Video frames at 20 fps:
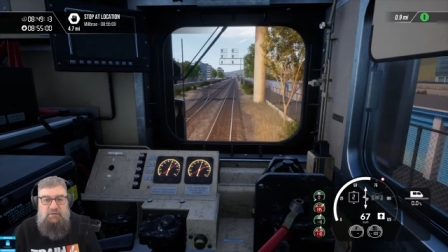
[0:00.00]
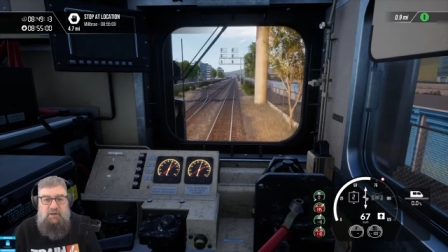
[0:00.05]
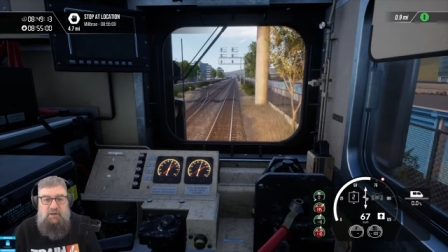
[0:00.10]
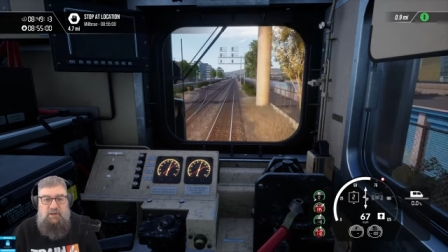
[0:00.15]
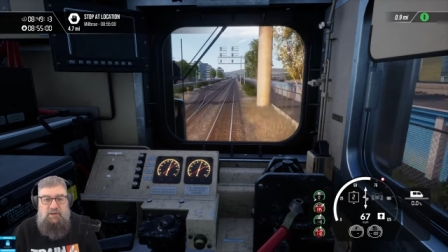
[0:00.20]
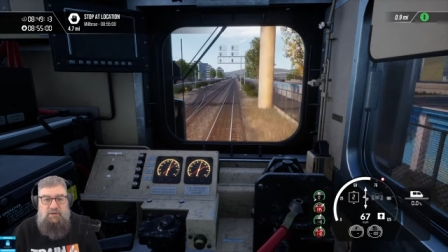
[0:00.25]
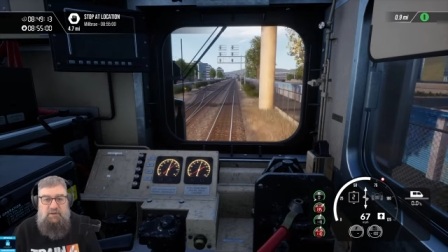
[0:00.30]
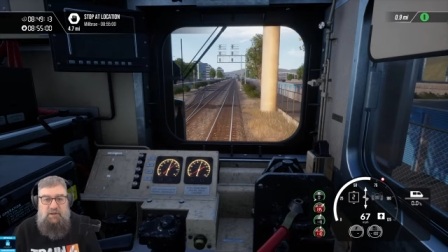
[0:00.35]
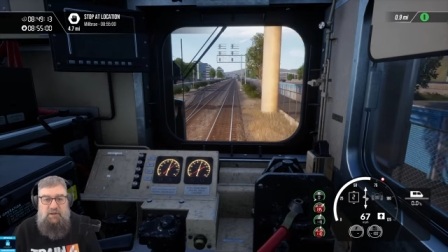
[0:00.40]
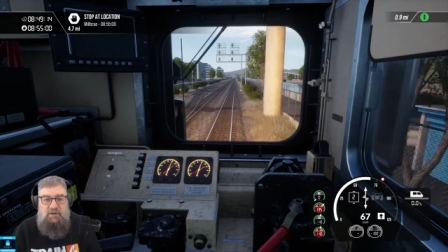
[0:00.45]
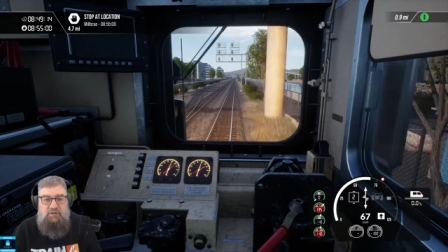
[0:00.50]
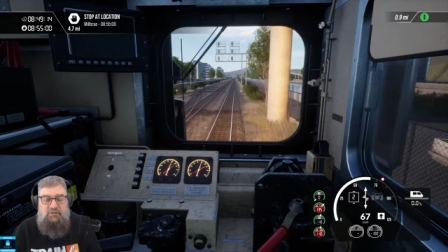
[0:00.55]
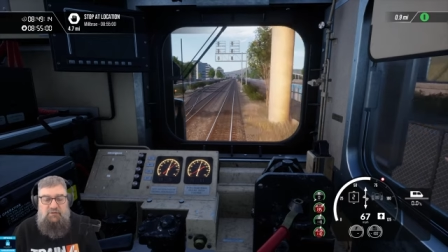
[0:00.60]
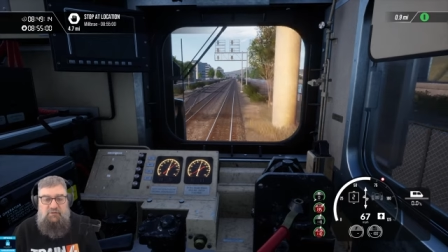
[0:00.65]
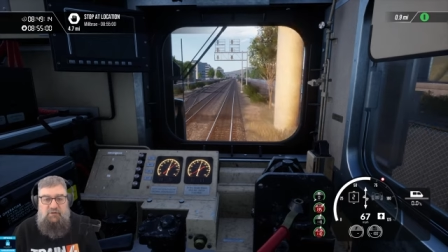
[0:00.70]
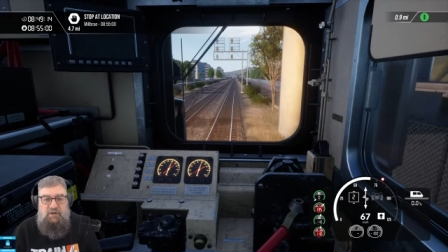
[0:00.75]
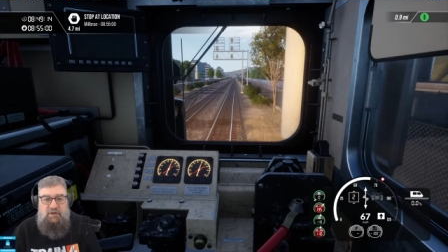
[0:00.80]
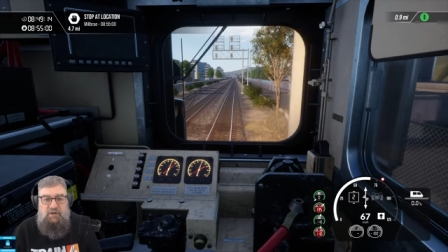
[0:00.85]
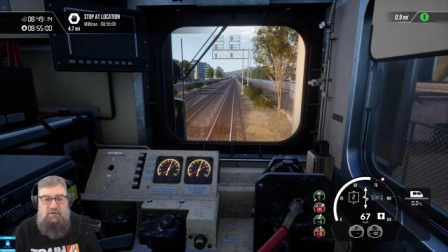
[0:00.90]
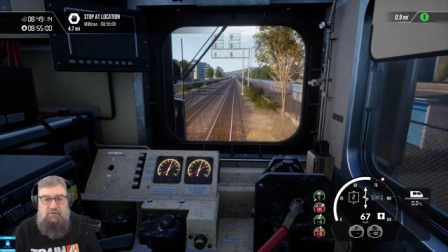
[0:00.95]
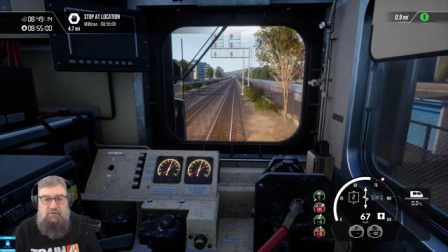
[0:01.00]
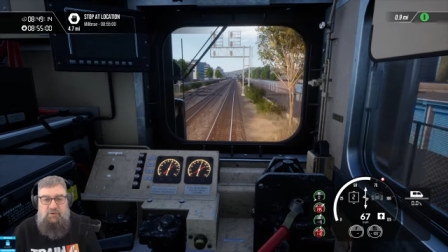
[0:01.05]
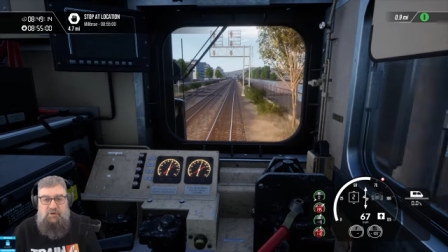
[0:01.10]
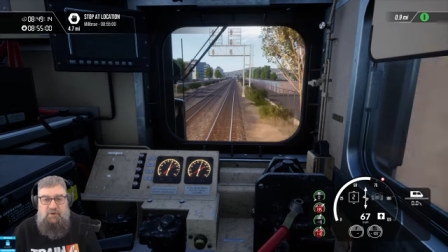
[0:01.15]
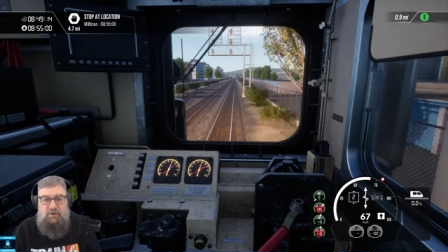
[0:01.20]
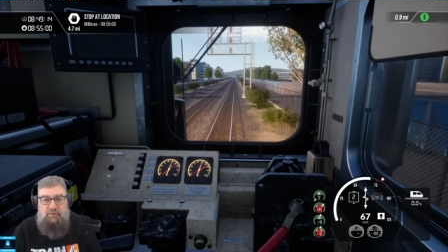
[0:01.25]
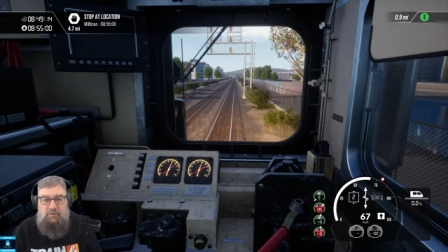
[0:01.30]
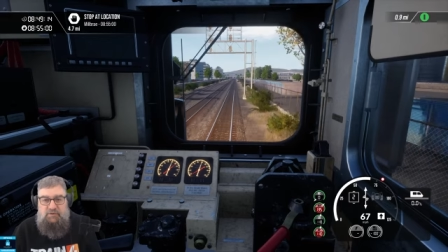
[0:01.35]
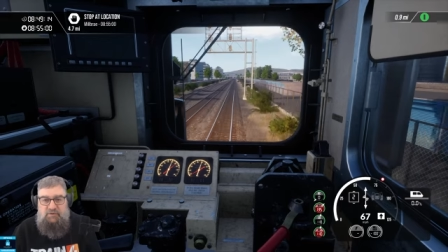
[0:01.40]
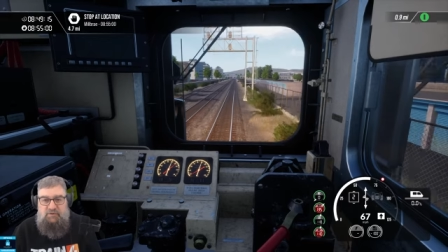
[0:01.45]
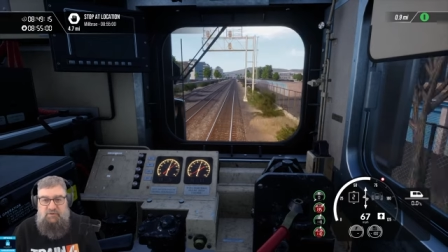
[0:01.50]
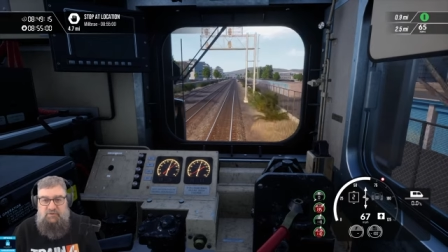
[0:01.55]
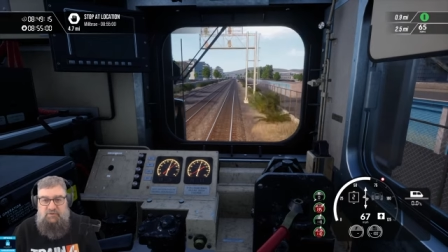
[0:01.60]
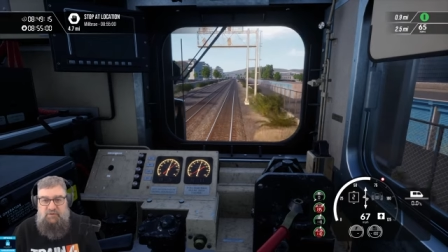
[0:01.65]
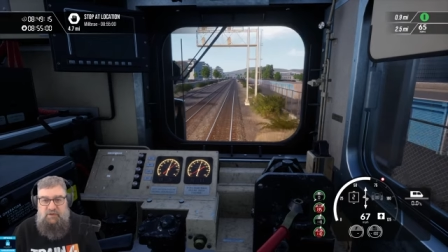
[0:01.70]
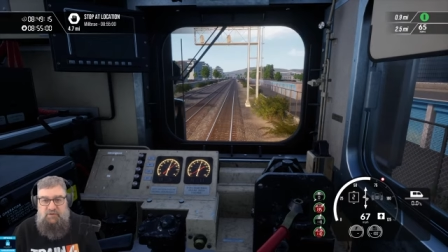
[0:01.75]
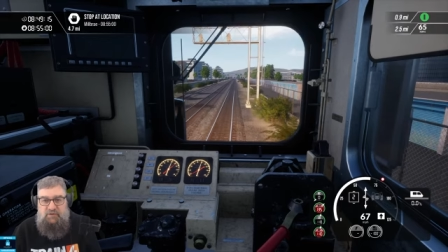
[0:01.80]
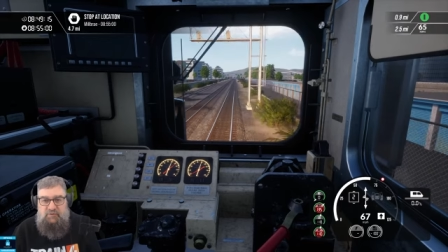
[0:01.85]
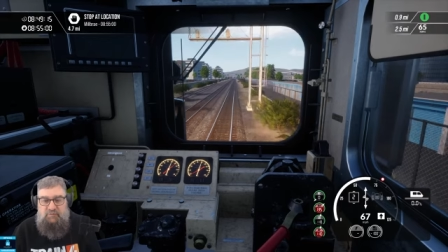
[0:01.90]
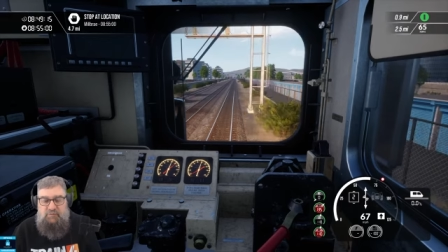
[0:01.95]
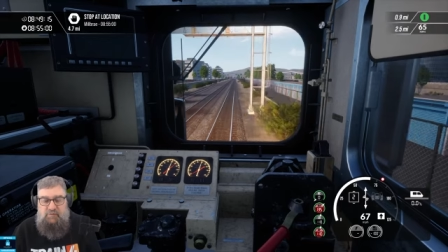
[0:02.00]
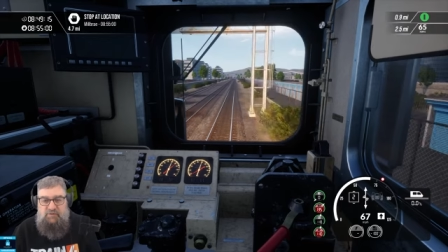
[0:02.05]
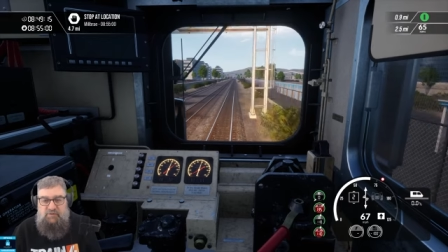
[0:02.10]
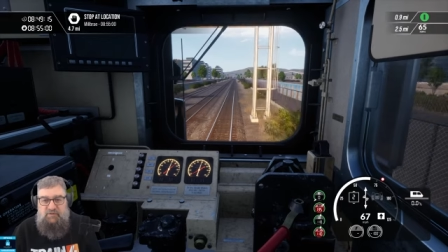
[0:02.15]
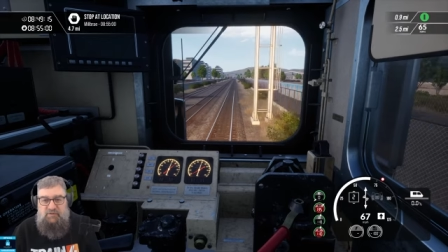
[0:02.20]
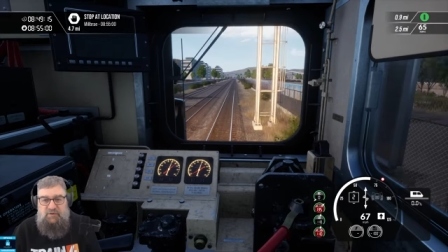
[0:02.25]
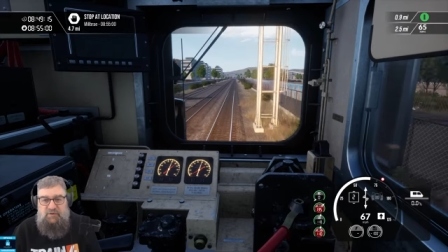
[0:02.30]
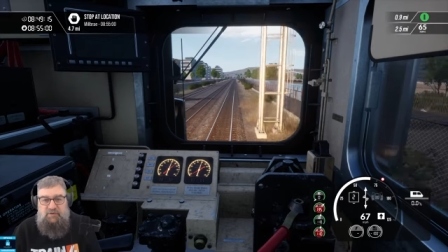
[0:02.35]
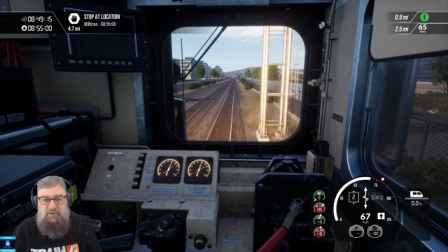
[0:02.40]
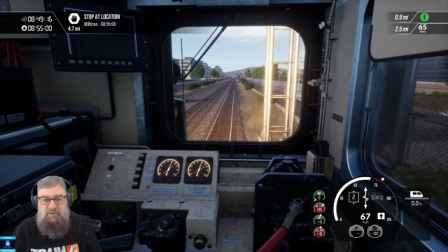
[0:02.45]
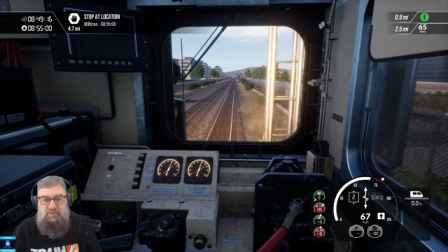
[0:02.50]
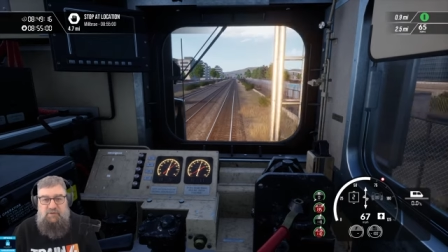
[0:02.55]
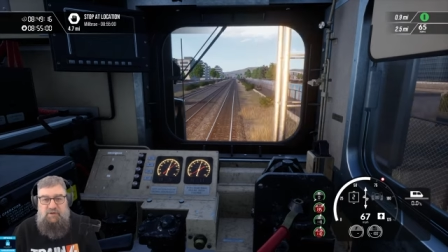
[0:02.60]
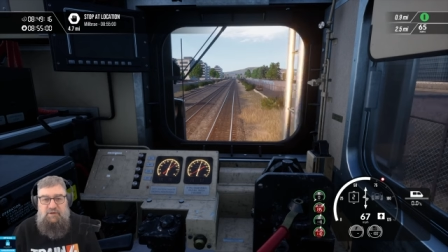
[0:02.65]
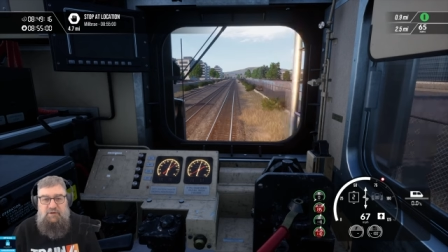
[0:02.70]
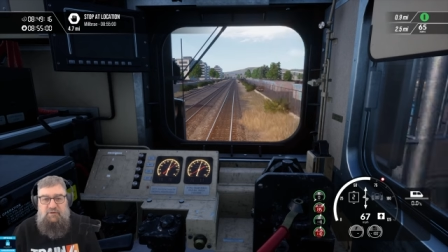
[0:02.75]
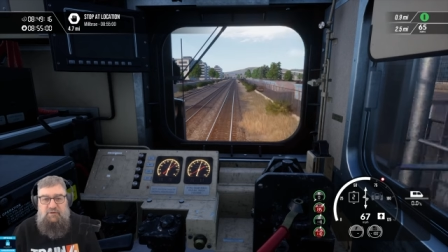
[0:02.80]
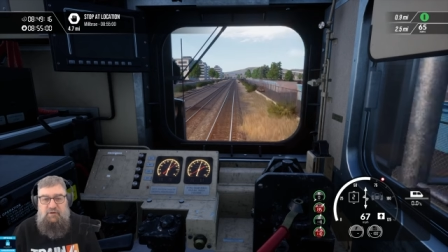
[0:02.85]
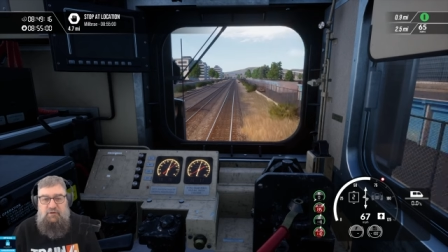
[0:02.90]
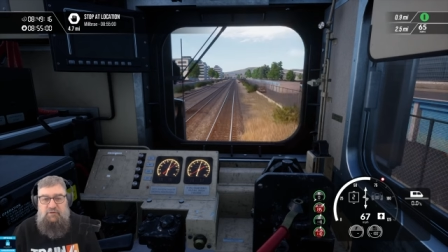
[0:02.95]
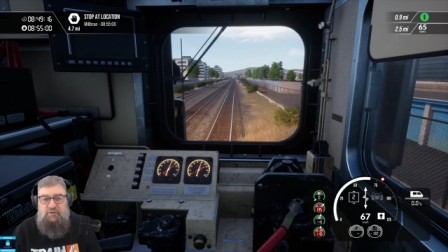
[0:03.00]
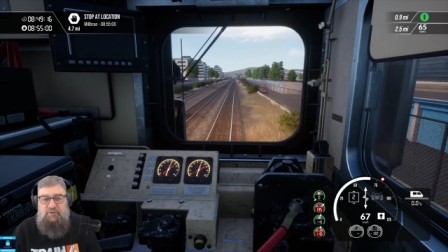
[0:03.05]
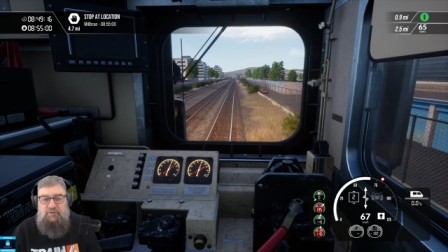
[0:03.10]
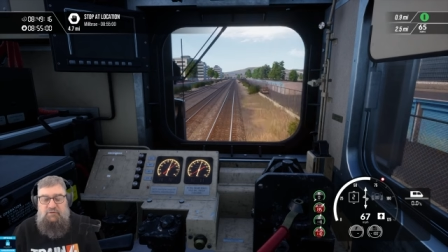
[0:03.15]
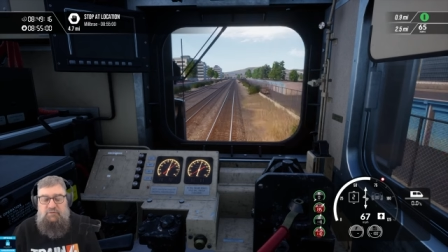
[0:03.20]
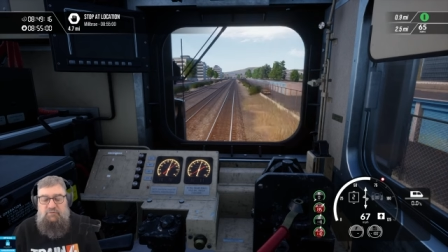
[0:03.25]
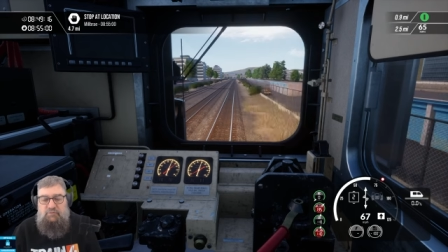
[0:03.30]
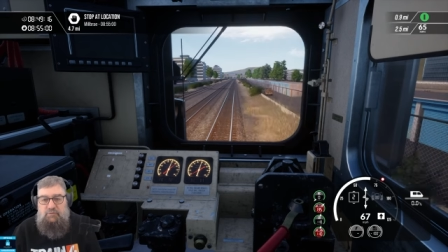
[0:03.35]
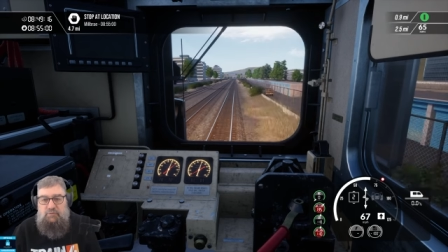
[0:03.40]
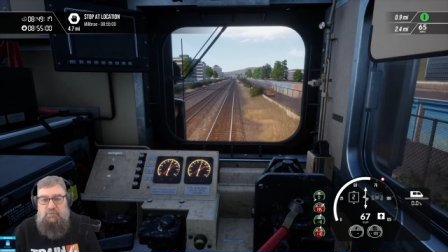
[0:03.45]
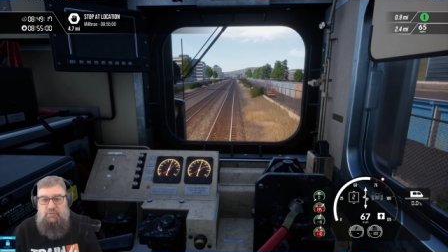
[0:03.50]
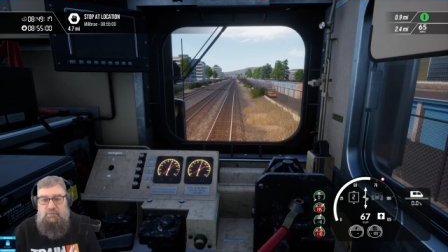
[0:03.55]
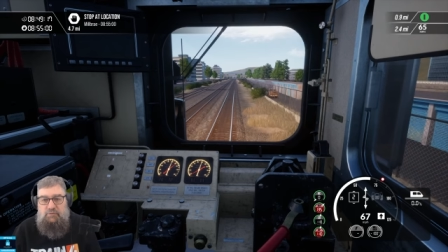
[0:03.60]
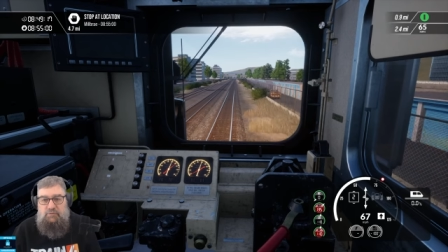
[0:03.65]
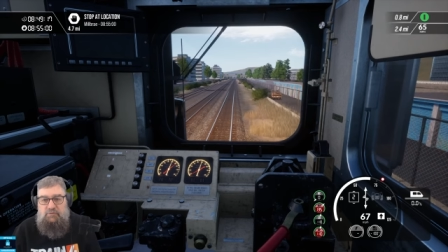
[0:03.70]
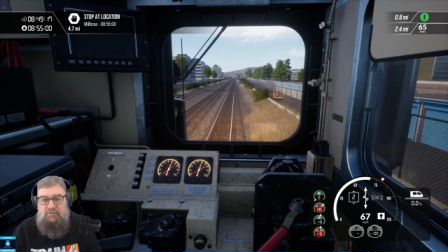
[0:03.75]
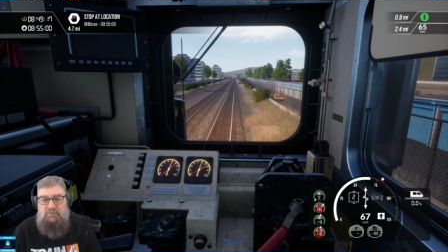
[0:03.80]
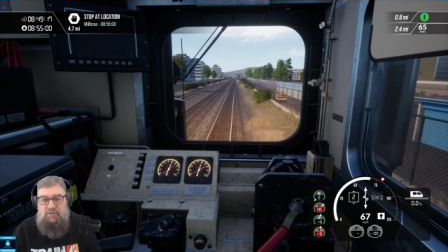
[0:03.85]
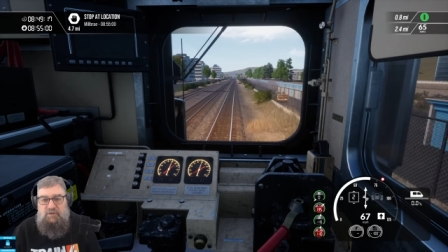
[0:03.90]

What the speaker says: And in Australia, I know it's $56 for